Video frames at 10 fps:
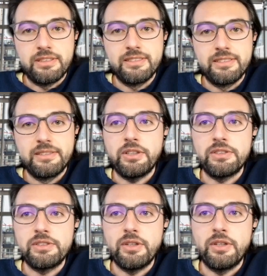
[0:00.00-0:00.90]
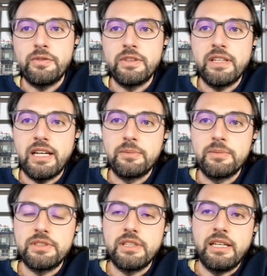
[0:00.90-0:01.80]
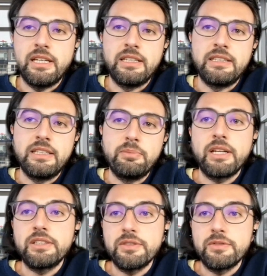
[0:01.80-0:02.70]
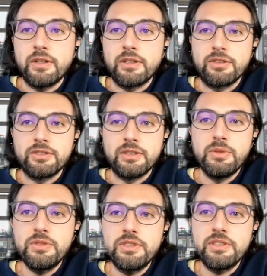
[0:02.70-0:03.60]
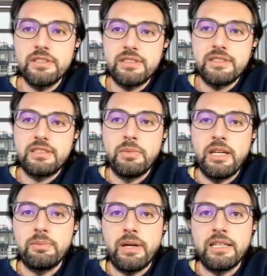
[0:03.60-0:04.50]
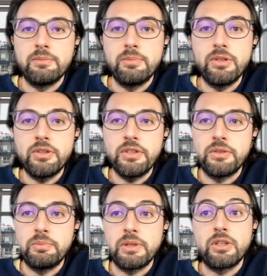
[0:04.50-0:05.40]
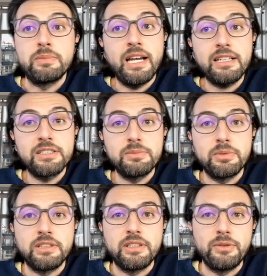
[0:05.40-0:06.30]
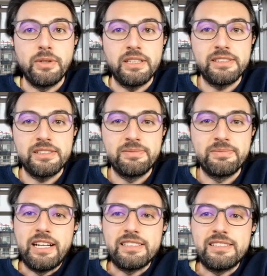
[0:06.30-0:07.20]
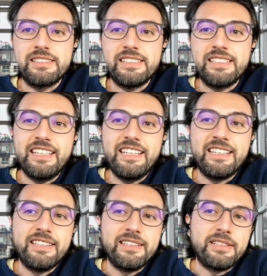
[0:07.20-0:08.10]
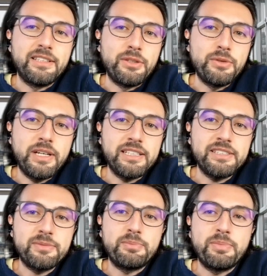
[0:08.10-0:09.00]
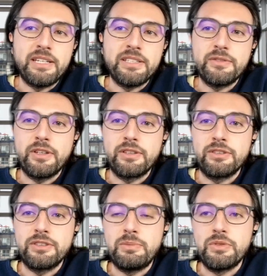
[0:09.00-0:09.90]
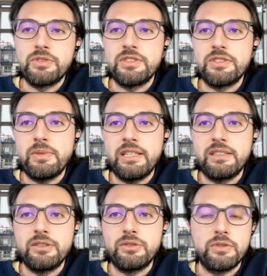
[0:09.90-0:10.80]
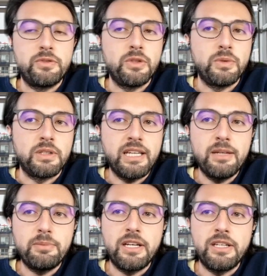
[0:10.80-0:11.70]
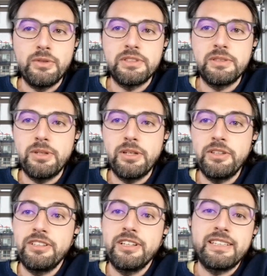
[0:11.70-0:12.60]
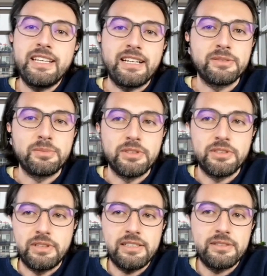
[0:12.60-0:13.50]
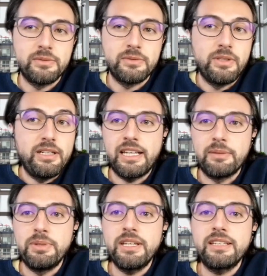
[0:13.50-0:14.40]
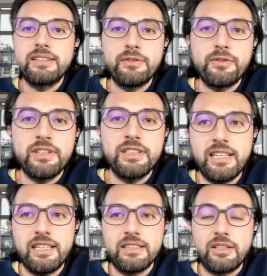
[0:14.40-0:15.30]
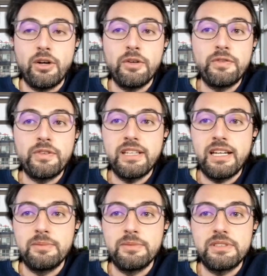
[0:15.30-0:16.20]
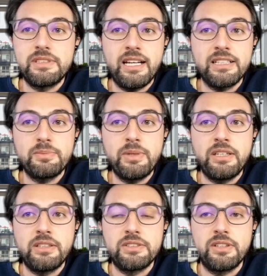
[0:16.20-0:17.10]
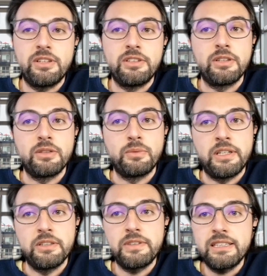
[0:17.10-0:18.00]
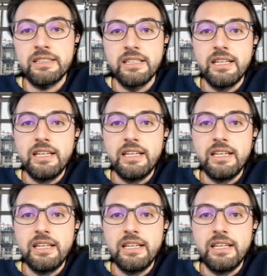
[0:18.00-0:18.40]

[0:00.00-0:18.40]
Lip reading: Because oftentimes the pension fund contributions that are made by the employer become taxable in the US, whereas in the US, pension fund contributions made into a 401k by a US employer are not taxable. So that's already like a big difference. And oftentimes taxpayers are not aware of that.